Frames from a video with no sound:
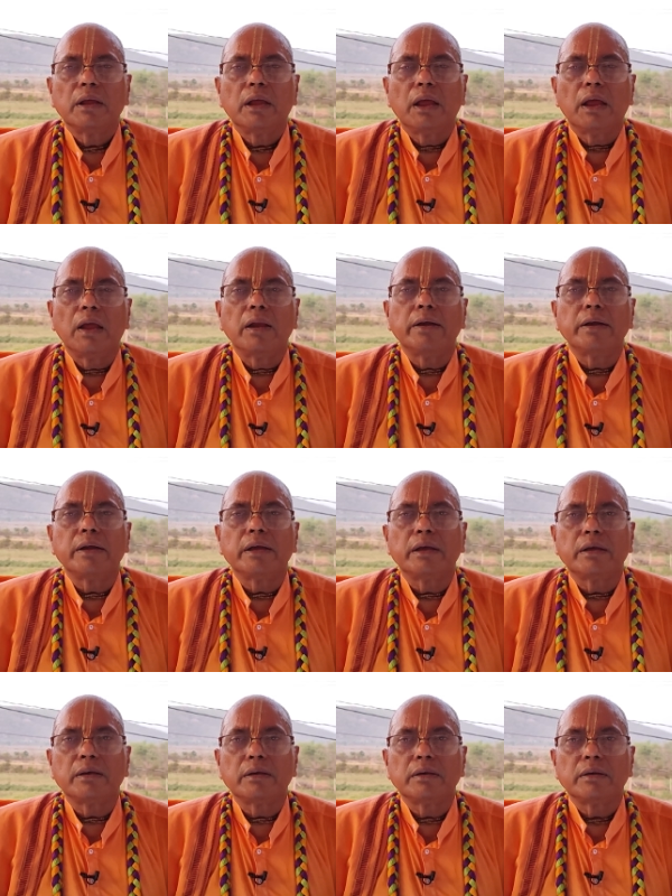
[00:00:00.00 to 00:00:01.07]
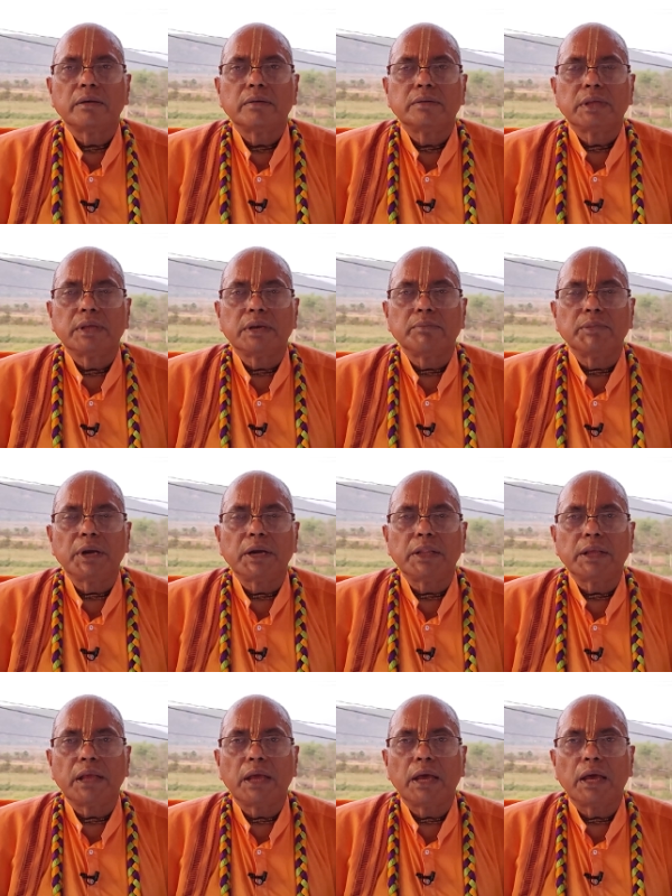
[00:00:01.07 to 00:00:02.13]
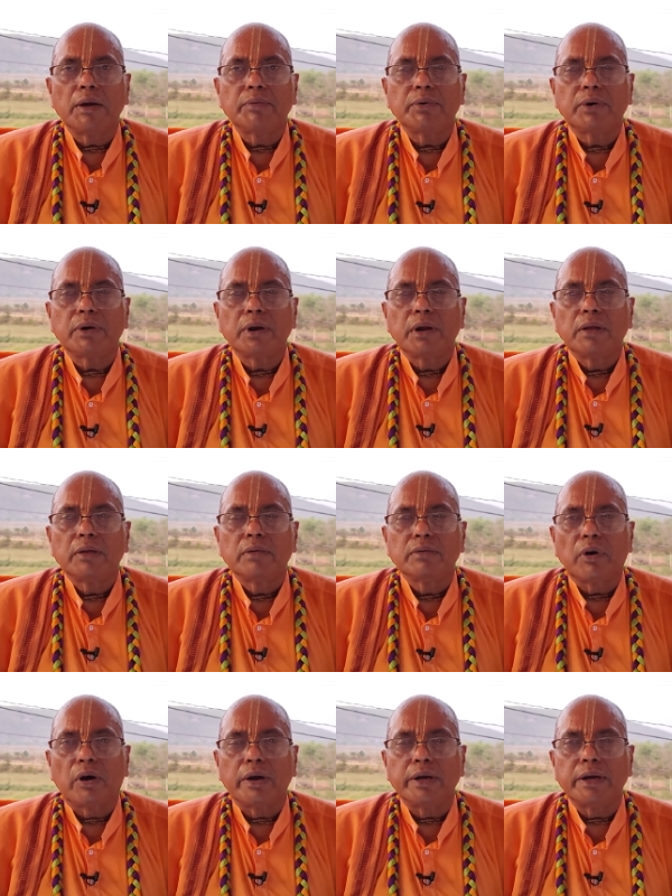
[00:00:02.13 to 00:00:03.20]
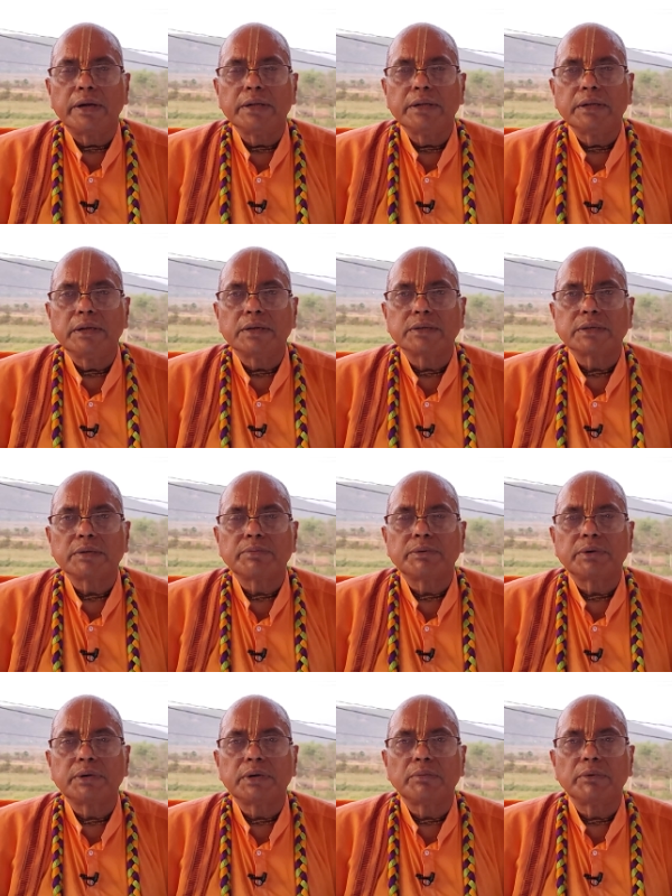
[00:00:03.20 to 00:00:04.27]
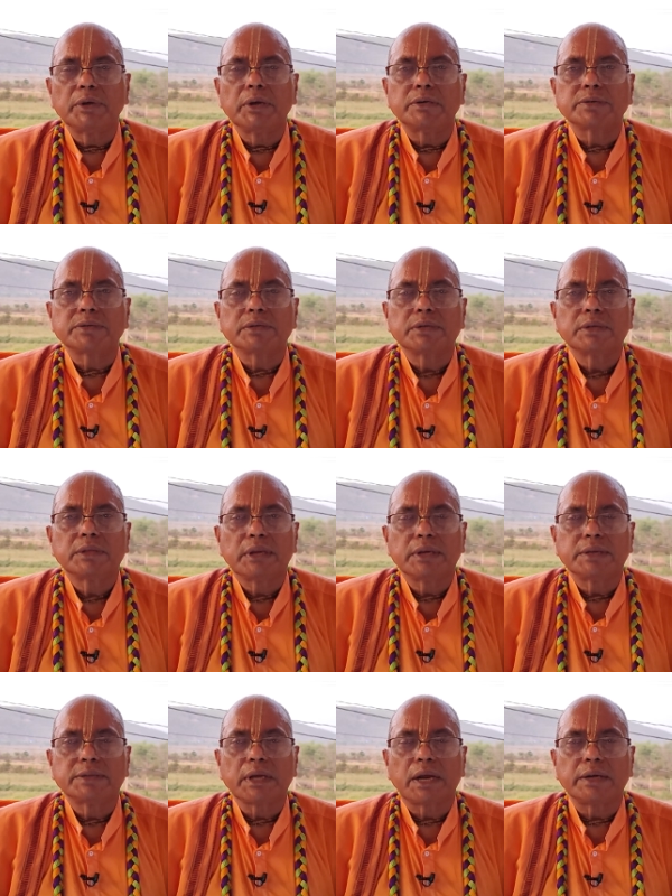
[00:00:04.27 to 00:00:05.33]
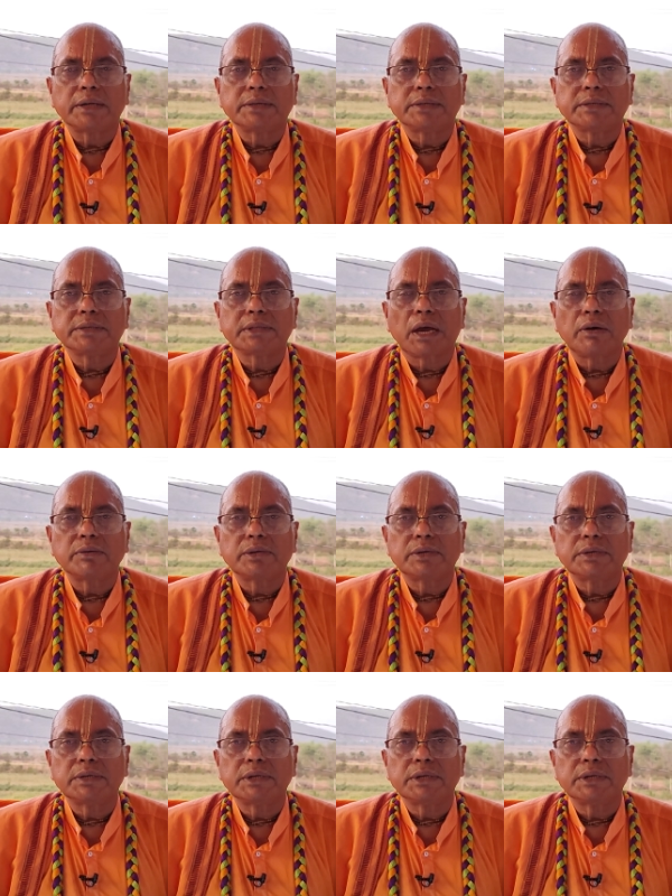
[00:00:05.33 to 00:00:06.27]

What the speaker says: And they remained there for 100 years of demigods, that is 36,000